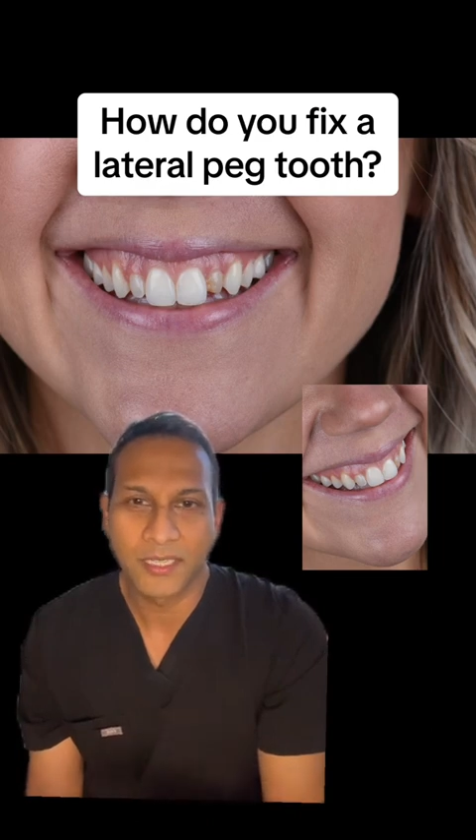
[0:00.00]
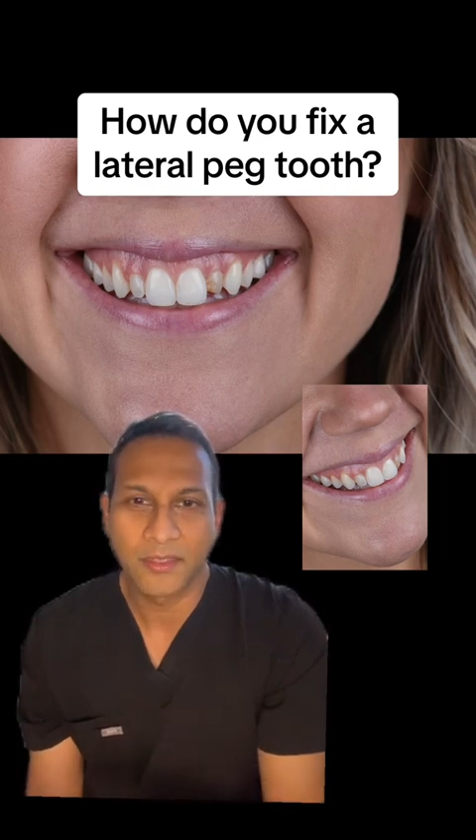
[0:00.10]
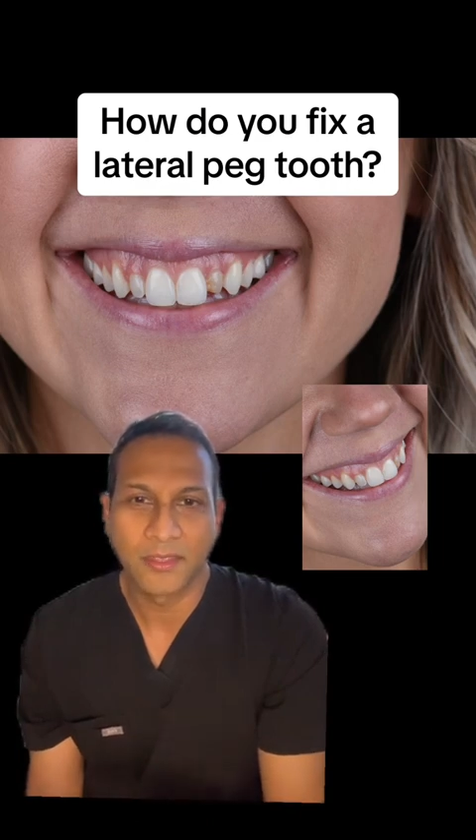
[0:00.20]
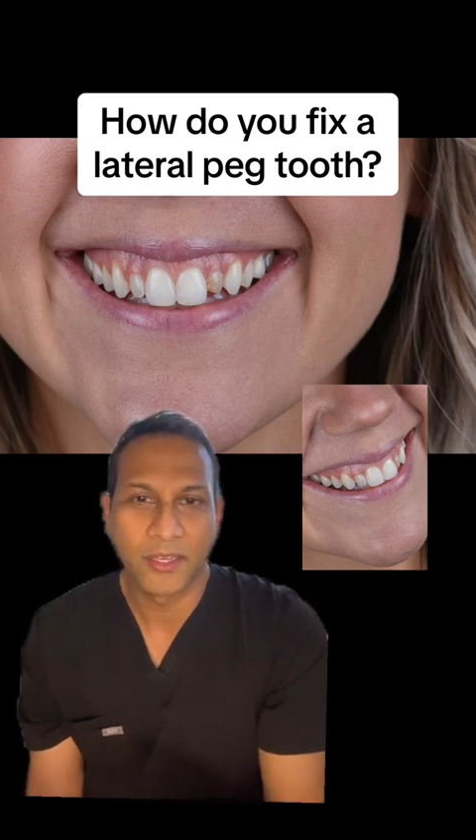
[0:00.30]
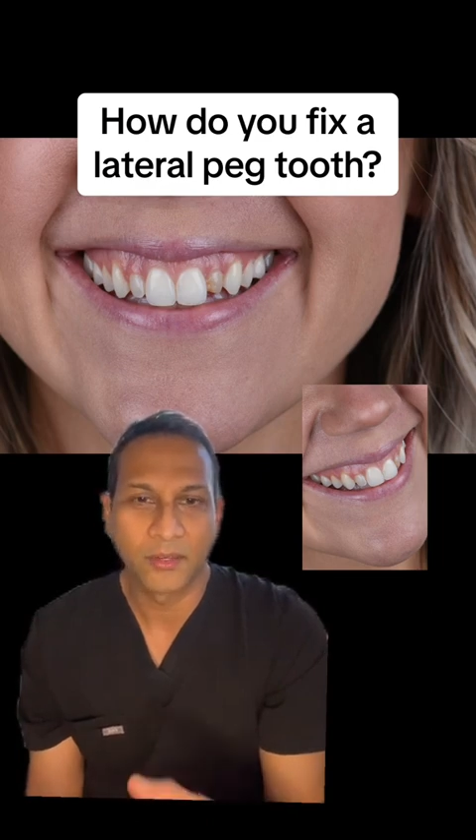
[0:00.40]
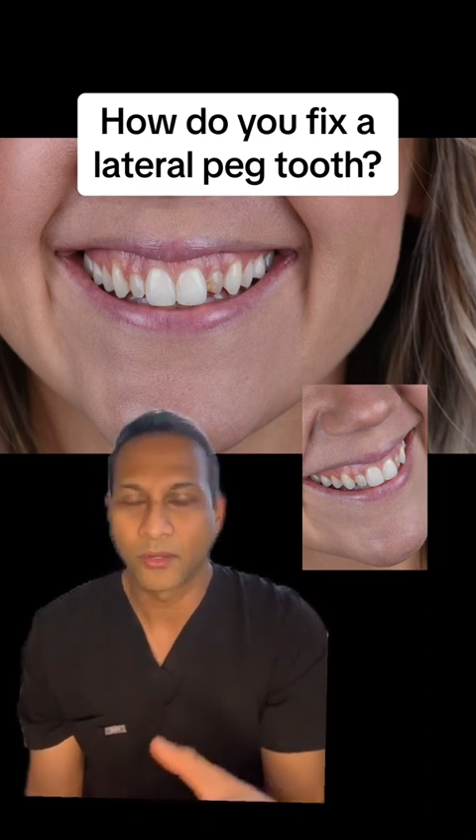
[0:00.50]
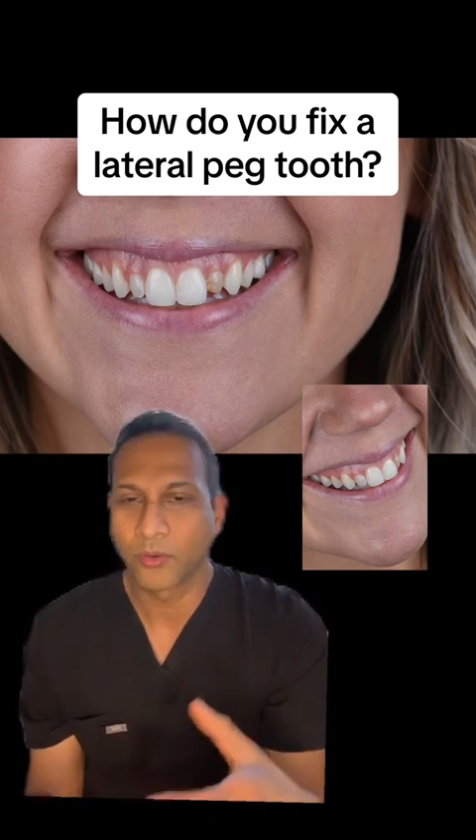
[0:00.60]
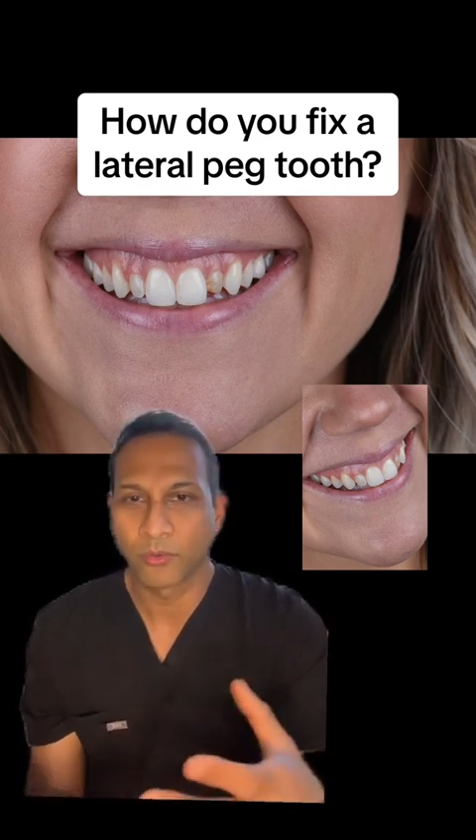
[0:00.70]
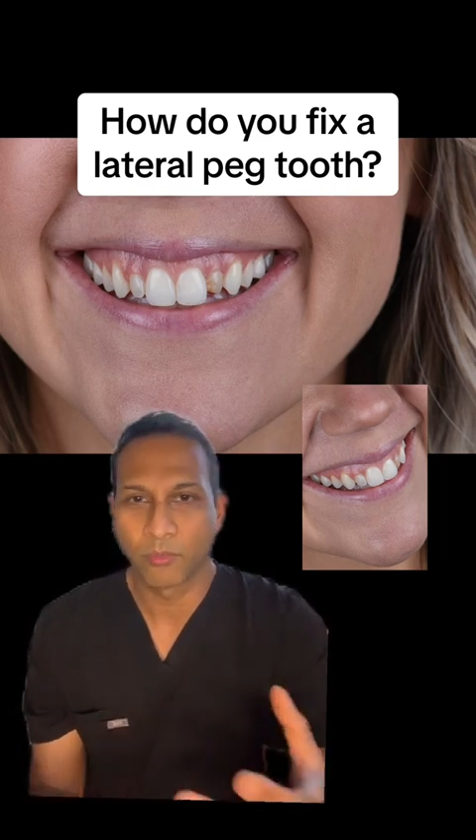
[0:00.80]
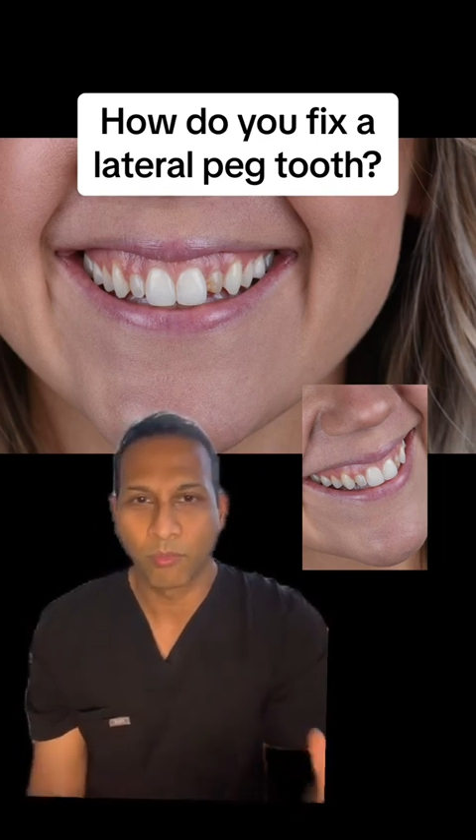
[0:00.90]
they'll go through
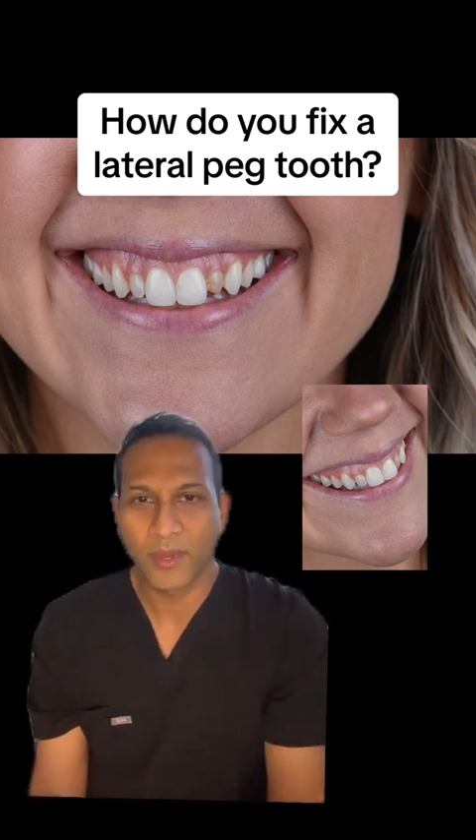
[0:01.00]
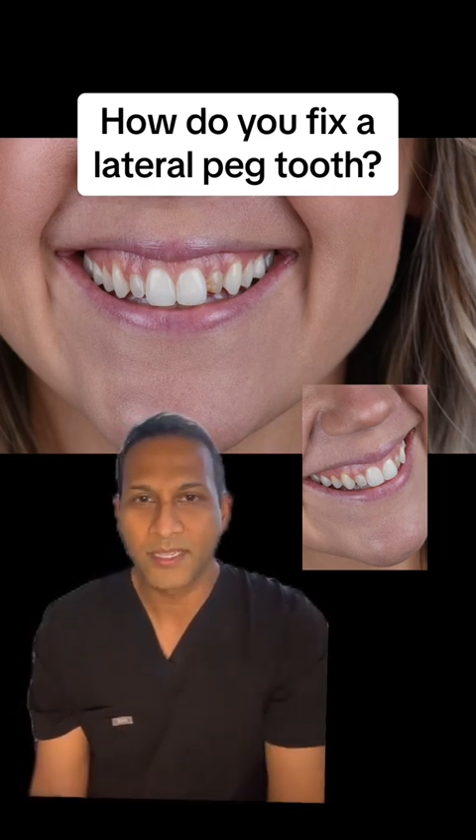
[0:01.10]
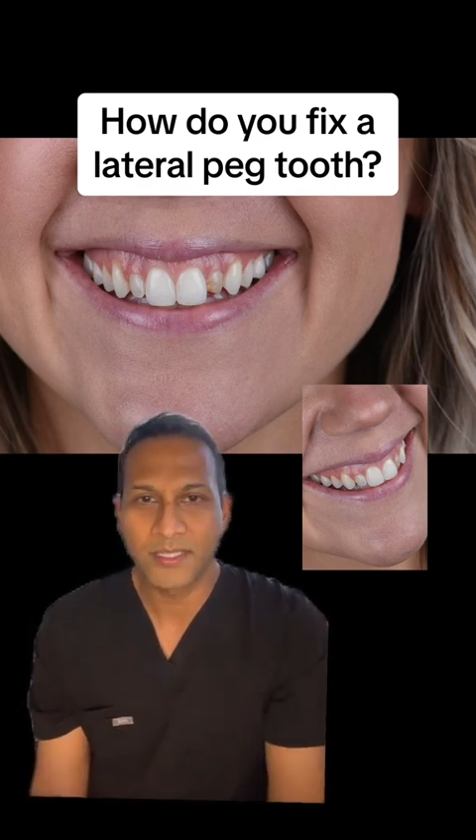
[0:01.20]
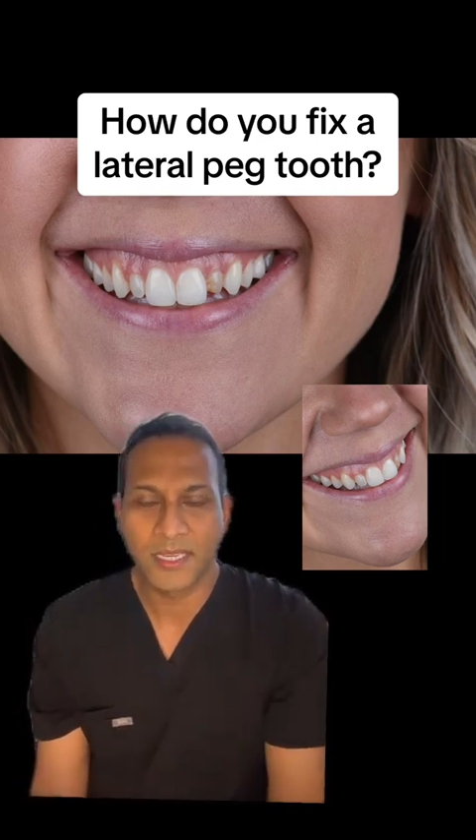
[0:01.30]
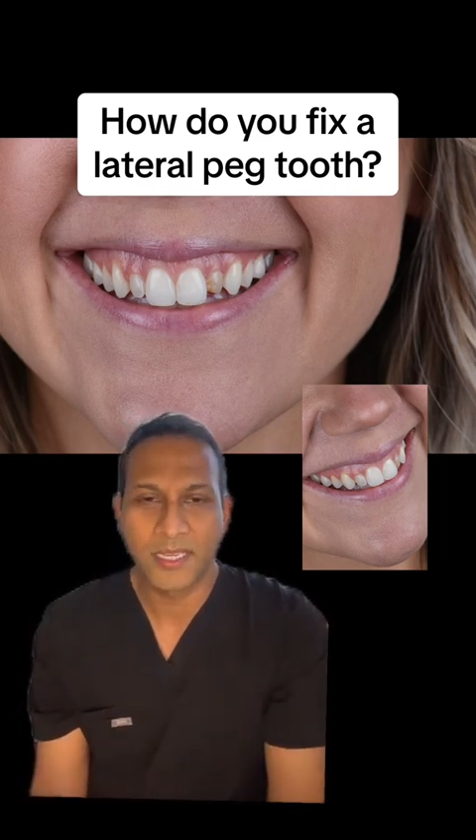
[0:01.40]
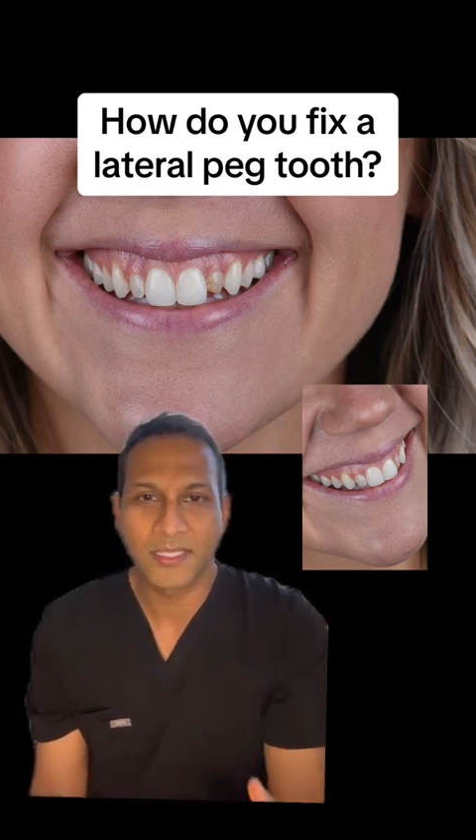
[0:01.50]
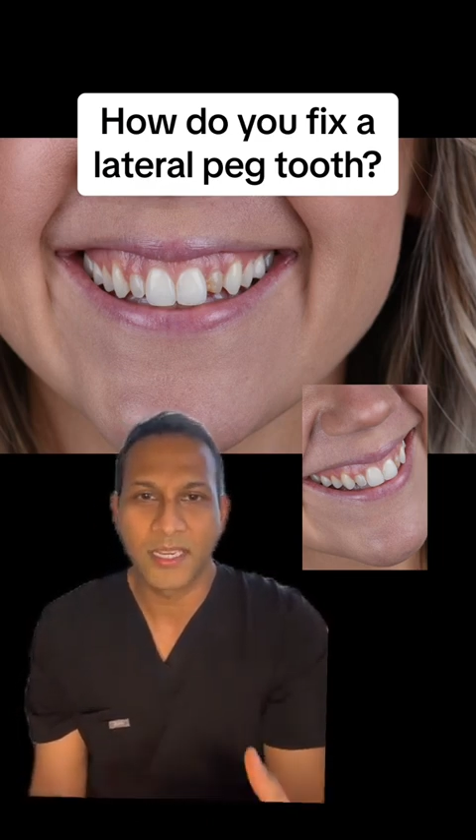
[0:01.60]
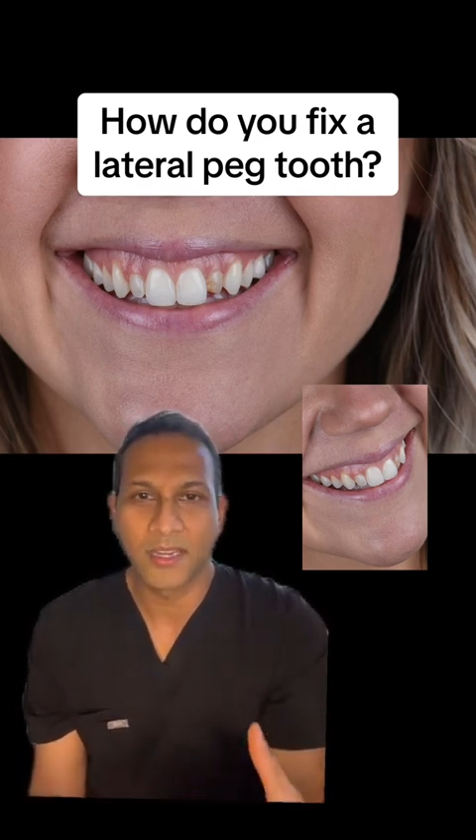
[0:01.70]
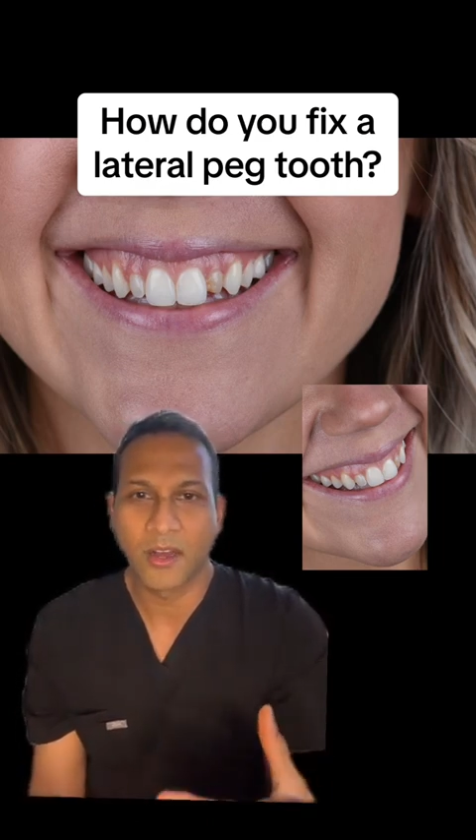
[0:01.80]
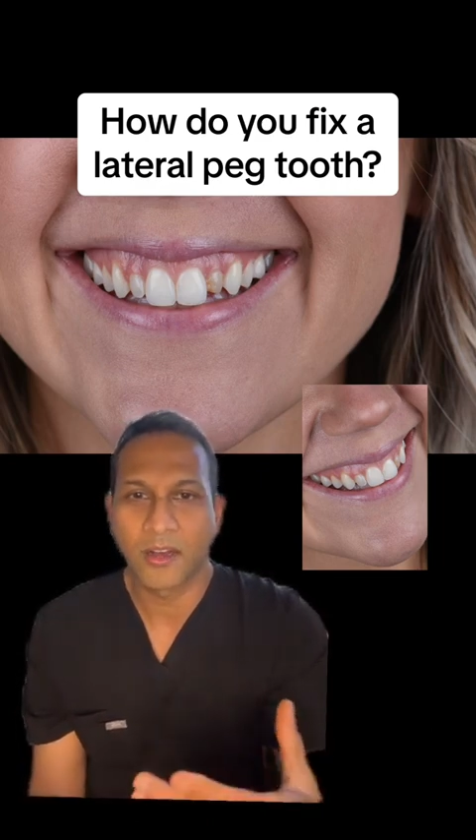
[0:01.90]
braces and
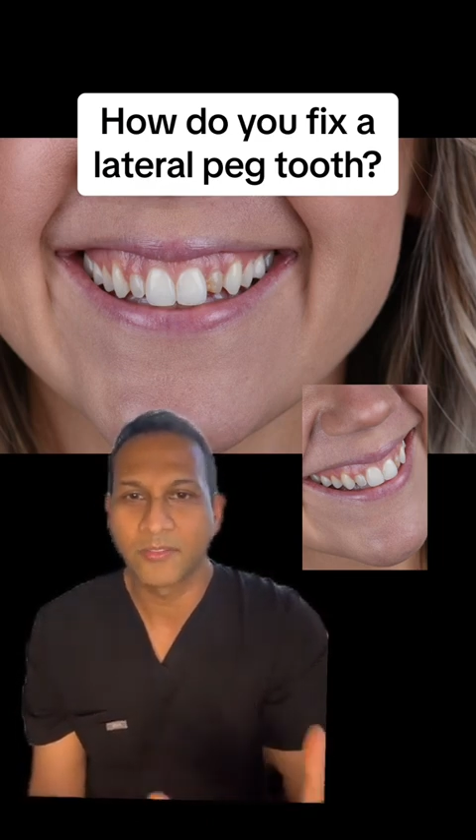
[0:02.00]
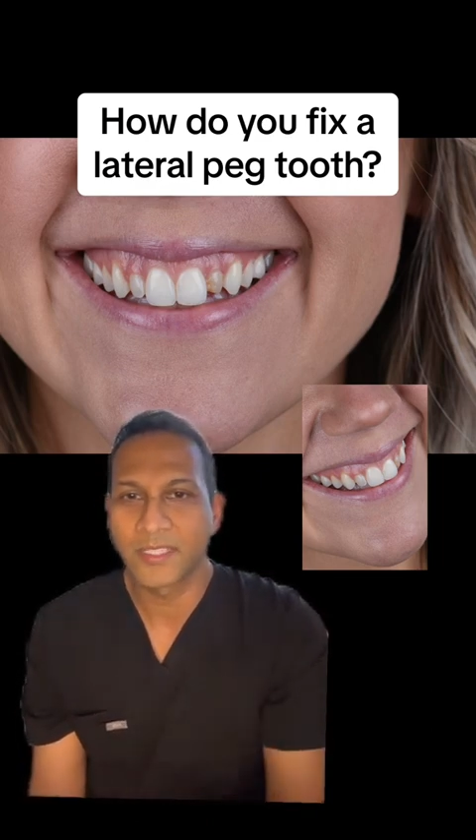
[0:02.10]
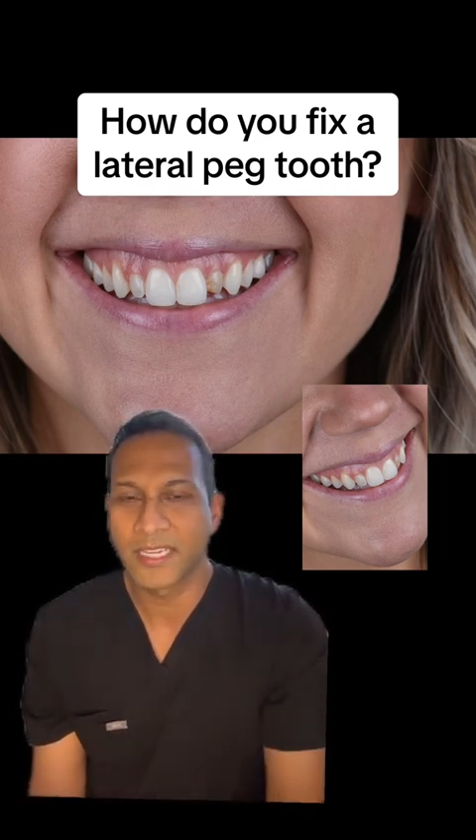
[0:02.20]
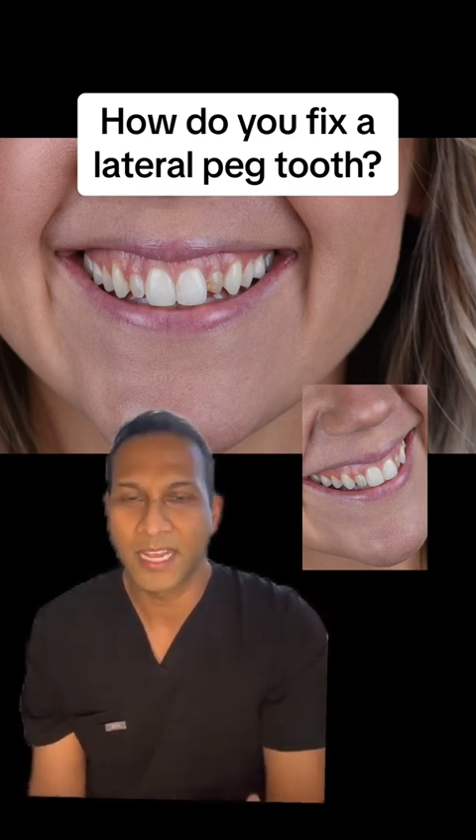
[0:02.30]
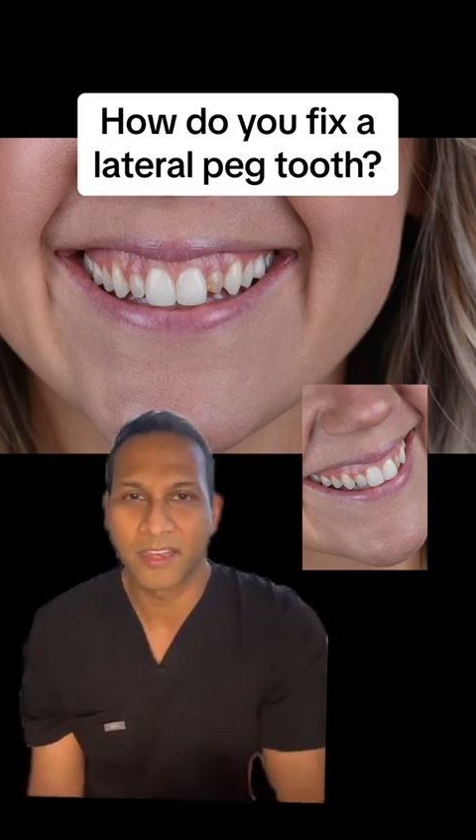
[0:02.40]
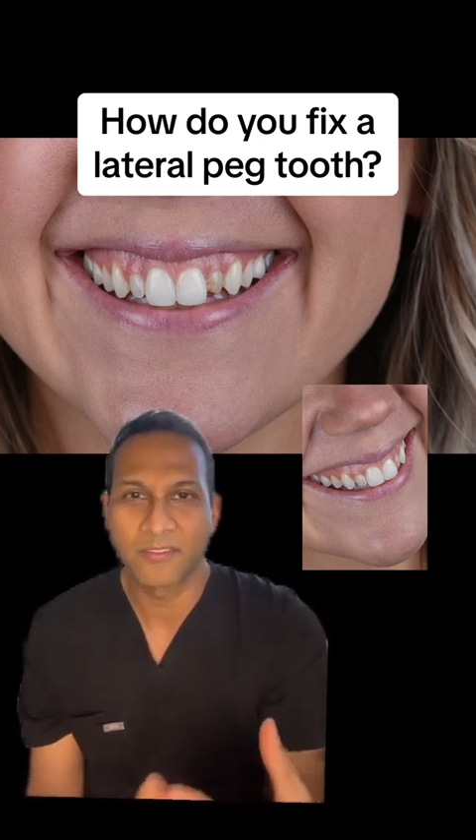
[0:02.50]
often have